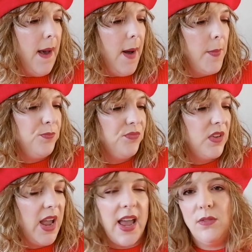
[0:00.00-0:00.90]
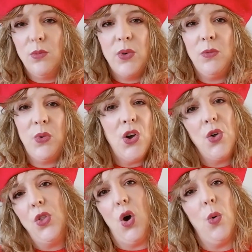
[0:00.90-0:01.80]
And we
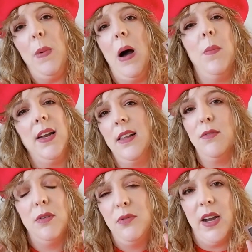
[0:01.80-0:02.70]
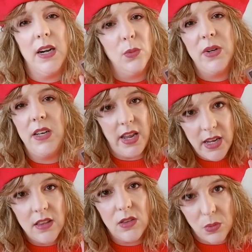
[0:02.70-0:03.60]
all know about my love affair with
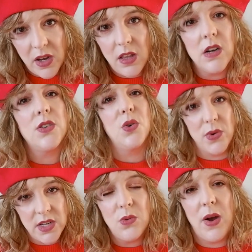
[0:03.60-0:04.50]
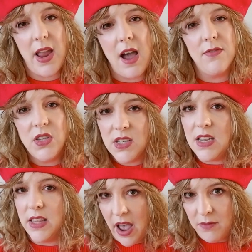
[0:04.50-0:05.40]
Naked 3. There's a reason why I haven't
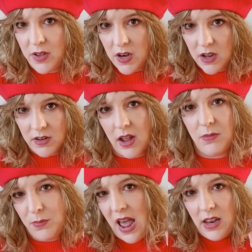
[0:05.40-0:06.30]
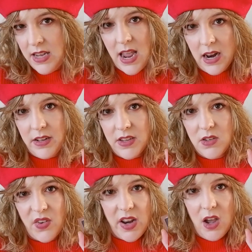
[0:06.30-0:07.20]
seen that palette yet in
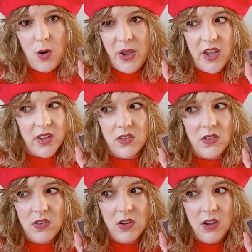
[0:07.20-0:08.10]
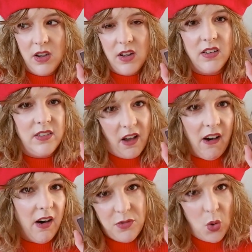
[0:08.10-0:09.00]
this video, because
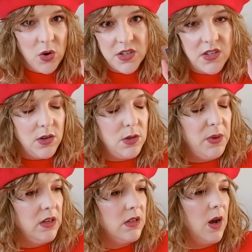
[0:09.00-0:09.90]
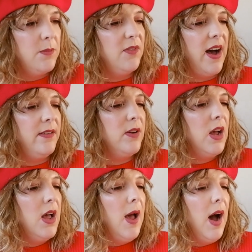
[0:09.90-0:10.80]
duh, of course it's going to be in the top
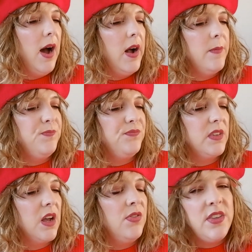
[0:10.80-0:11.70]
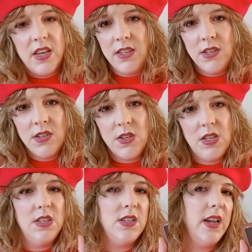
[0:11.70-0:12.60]
5. This
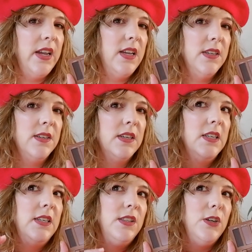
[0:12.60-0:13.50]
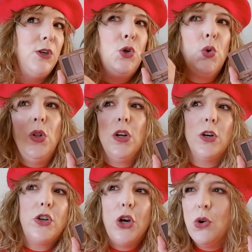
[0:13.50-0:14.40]
is like the
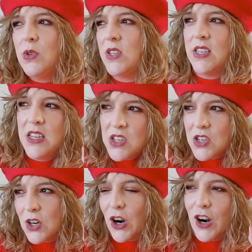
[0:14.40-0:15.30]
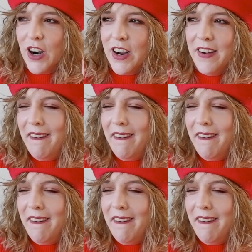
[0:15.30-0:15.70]
cooler tone sister